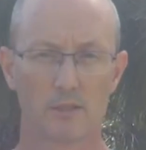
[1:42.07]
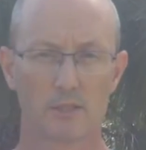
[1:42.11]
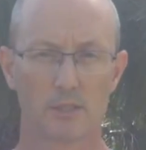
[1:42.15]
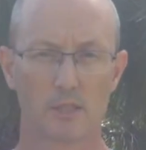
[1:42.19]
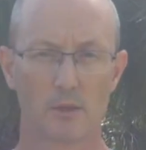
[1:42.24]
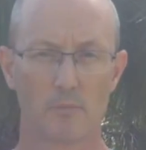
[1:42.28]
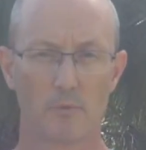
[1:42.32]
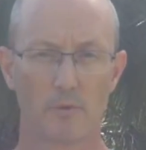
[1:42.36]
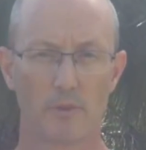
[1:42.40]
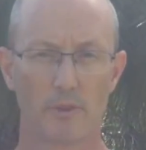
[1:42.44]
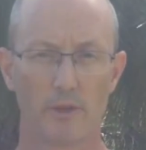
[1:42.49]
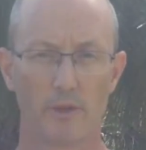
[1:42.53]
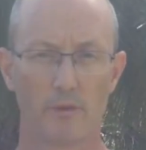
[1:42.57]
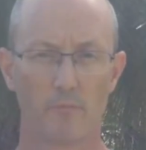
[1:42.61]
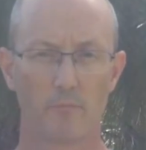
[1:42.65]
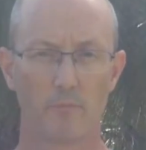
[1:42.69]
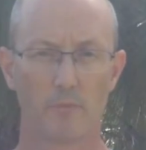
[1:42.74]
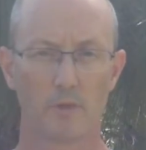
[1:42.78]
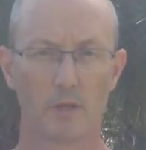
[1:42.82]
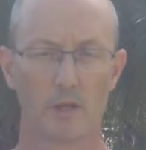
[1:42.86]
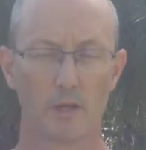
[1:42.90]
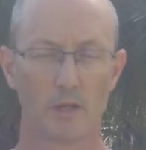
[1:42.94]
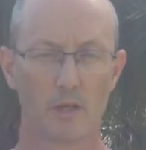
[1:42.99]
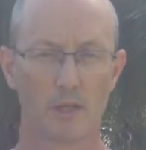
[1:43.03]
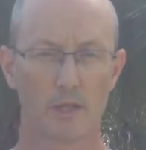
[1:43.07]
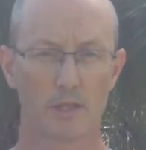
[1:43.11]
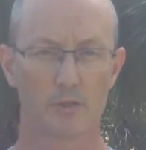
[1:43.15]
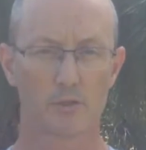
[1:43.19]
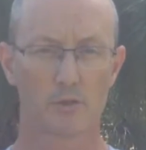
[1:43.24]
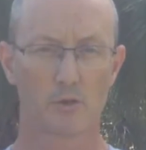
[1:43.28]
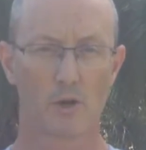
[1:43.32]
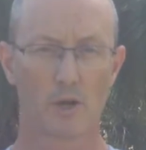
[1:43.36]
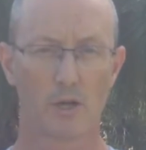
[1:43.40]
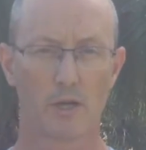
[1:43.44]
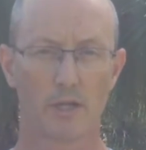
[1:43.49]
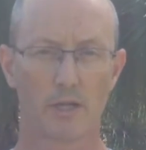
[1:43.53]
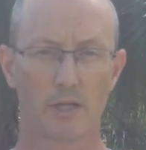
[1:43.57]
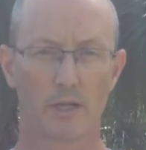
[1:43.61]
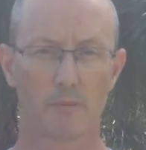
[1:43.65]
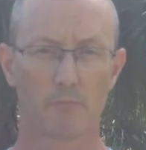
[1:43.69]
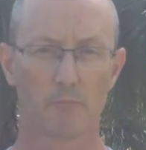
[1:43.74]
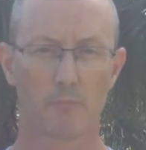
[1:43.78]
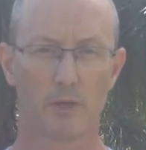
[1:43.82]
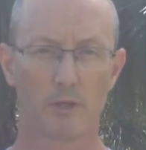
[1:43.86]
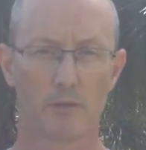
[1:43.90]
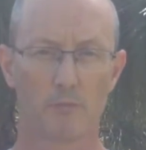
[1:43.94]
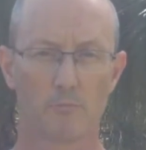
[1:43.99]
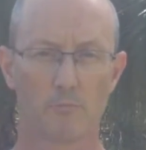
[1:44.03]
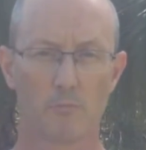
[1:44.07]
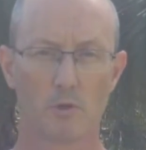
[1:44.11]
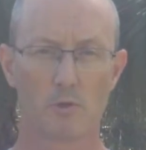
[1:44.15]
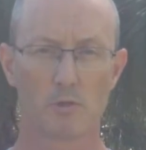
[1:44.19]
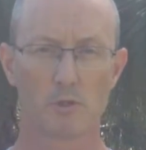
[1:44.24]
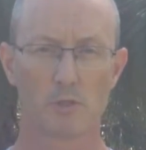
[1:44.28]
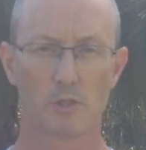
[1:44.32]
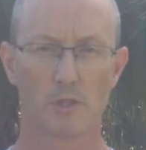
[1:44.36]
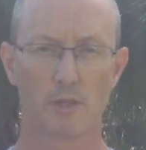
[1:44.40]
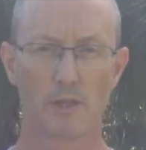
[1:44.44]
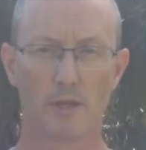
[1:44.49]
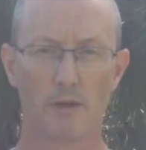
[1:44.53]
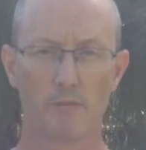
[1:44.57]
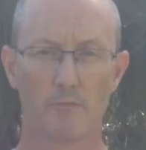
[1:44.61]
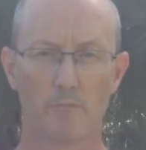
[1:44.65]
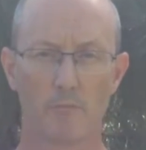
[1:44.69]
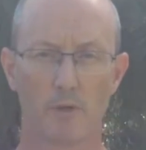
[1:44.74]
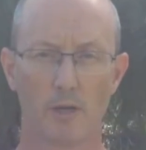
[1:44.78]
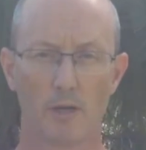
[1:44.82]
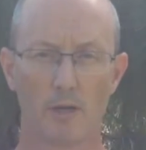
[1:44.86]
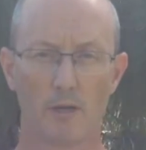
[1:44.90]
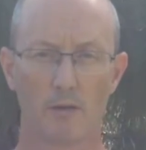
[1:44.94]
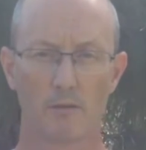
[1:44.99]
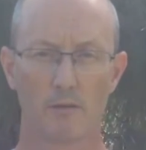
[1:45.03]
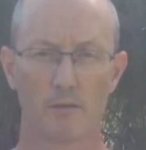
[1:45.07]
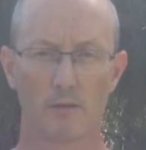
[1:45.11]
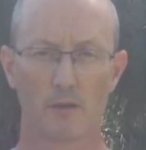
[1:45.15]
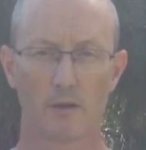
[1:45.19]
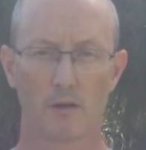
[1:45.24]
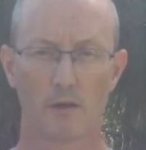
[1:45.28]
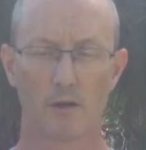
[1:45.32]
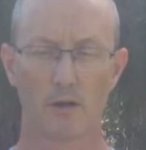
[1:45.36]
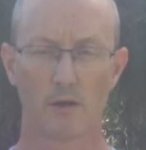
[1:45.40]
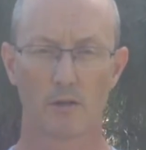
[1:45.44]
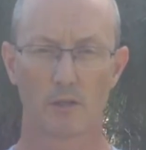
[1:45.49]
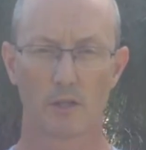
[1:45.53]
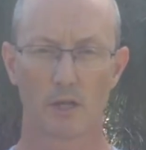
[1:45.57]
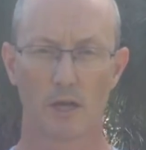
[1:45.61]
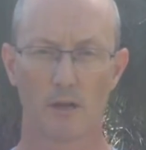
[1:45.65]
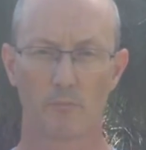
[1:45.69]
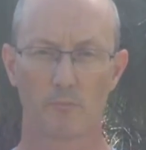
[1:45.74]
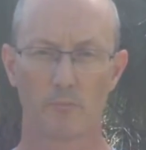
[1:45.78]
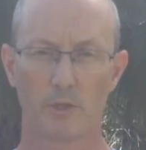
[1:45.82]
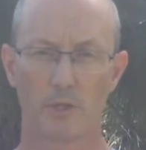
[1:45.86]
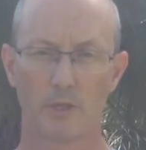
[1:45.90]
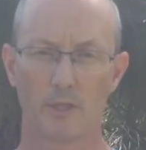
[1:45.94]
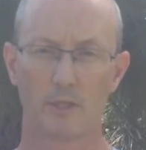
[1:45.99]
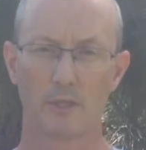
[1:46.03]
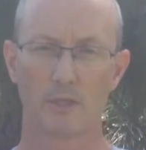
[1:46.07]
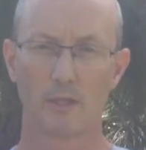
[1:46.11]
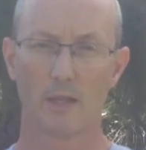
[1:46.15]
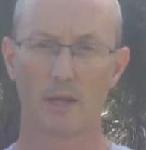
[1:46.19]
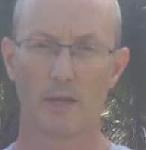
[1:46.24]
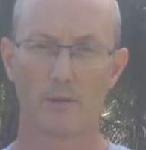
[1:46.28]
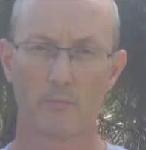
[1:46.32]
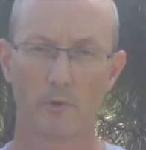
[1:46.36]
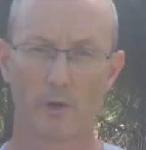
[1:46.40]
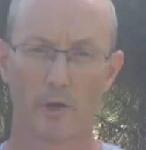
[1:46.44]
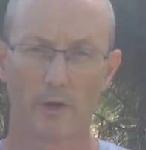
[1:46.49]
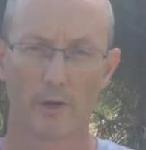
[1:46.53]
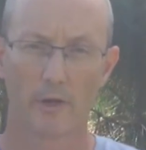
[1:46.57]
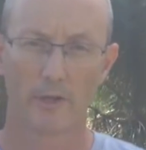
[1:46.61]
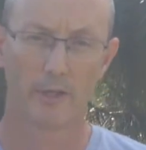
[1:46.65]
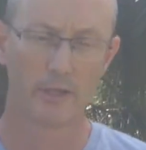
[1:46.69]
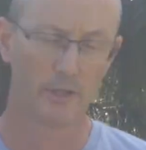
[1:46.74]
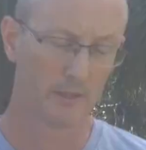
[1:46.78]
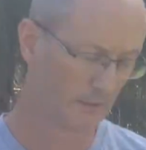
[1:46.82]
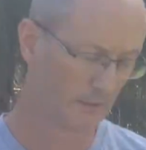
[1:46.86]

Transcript: Some of them electronic, but most of them hard copy in the library.